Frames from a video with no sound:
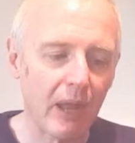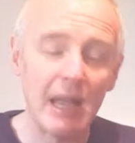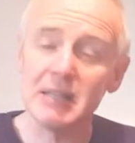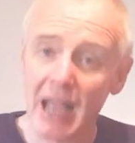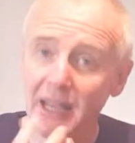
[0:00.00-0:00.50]

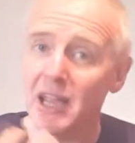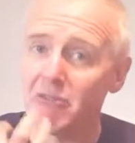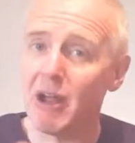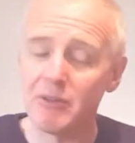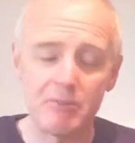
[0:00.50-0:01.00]
It's
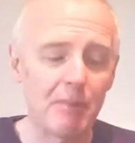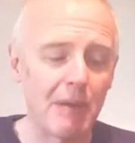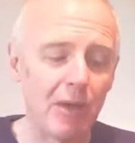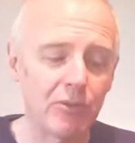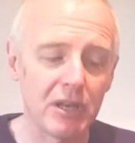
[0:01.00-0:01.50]
hanging around in my
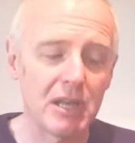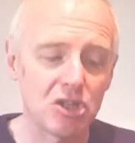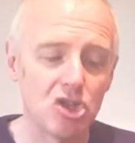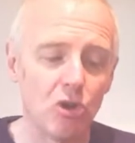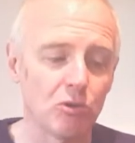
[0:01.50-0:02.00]
mouth, and
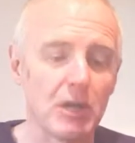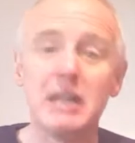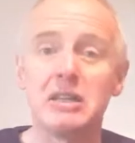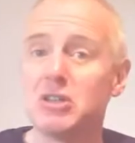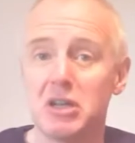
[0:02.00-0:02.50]
it's
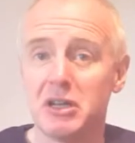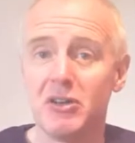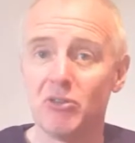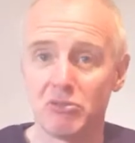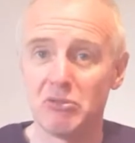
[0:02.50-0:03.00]
certainly
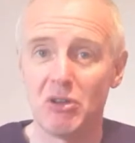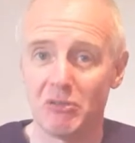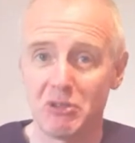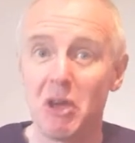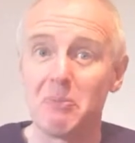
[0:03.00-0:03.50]

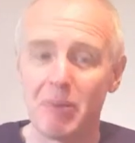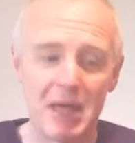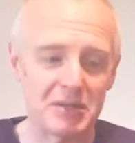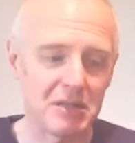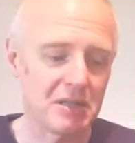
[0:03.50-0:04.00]
not
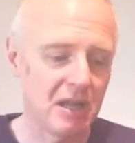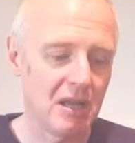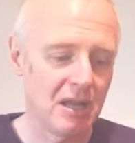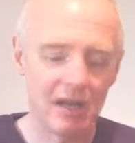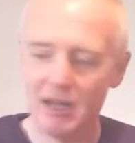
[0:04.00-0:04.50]
unpleasant,
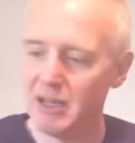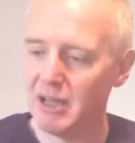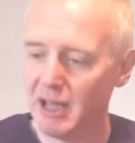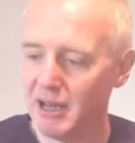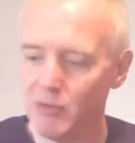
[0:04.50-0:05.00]

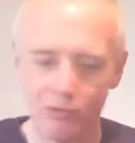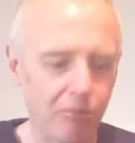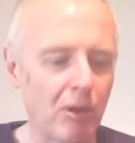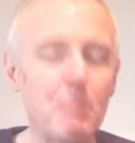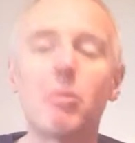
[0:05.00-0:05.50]
and I would
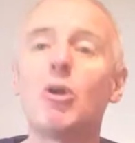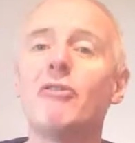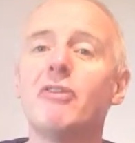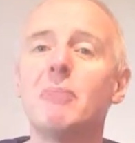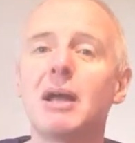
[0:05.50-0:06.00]
probably
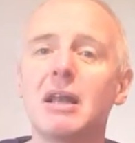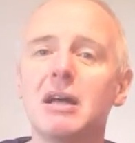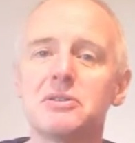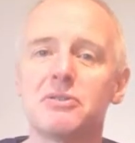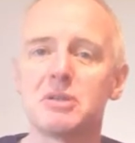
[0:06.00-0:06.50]
proffer my
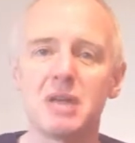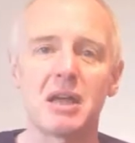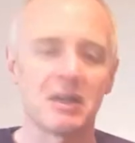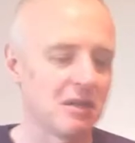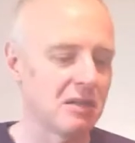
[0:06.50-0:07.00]
glass for a
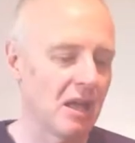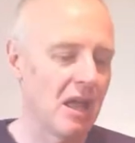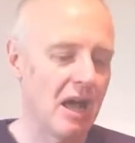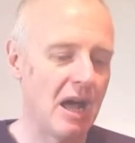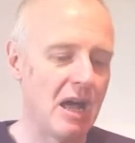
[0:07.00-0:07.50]
second,
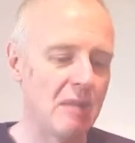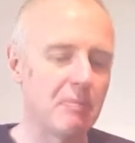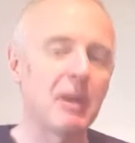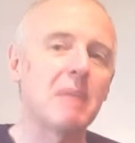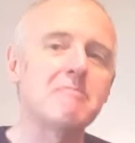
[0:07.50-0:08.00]

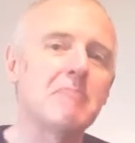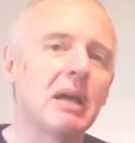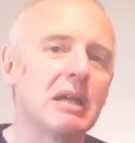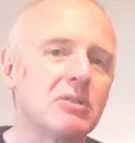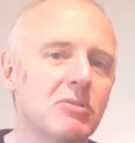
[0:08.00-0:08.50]
but I
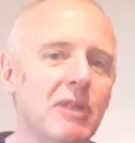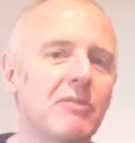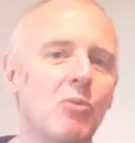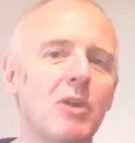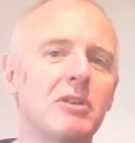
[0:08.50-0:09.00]
might
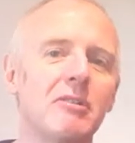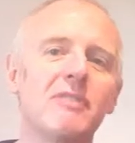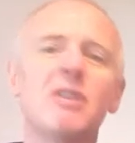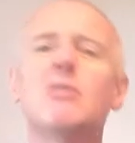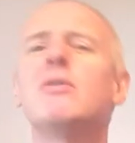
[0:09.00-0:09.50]
wonder
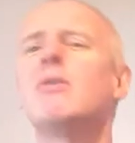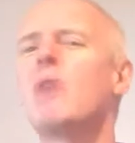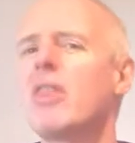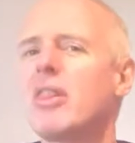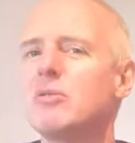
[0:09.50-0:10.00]

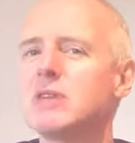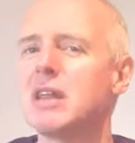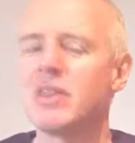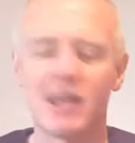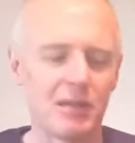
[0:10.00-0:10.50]
whether there was
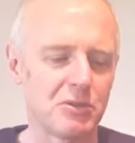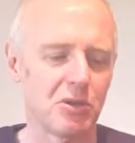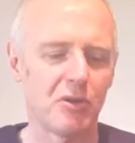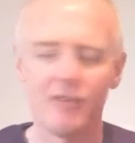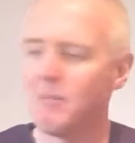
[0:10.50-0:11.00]
anything else
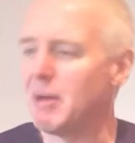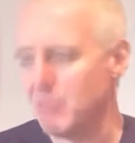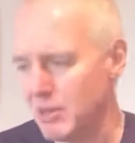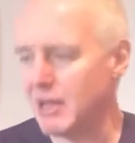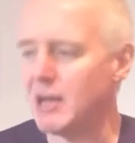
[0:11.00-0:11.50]
on offer.
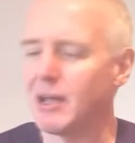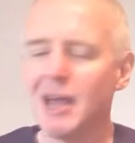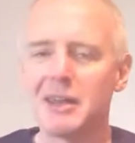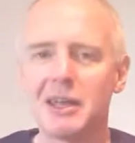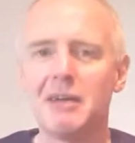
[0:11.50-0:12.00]
But with the
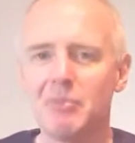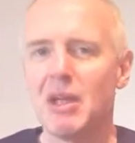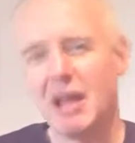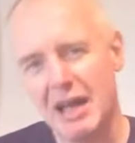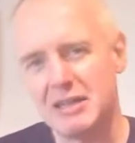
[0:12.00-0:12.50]
Garganega,
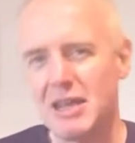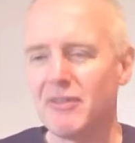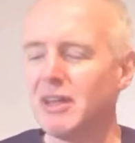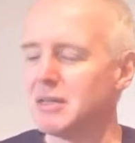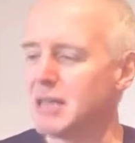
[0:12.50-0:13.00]
it's
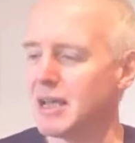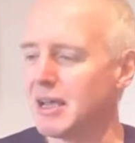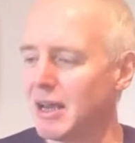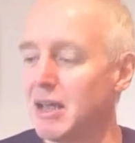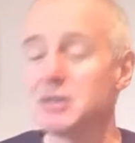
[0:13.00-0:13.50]
definitely a
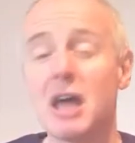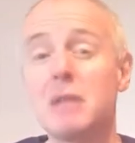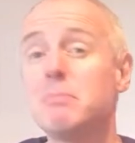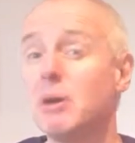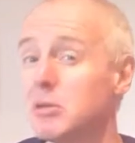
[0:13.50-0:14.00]
second glass
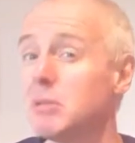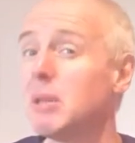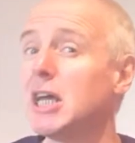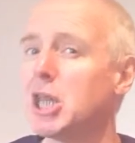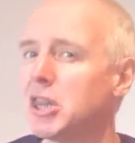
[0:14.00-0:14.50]
and
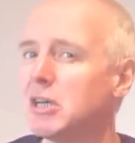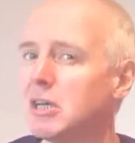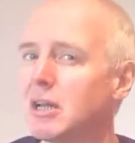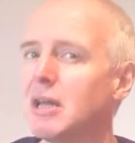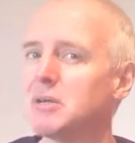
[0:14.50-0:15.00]
possibly a
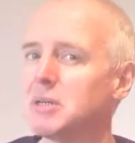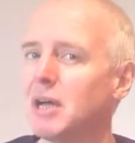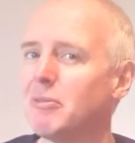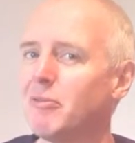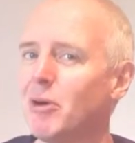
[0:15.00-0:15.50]
third glass
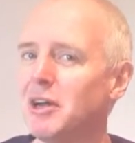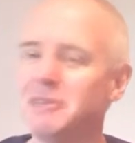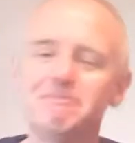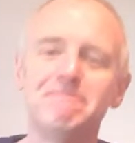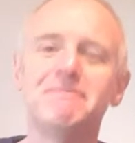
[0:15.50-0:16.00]
type of wine.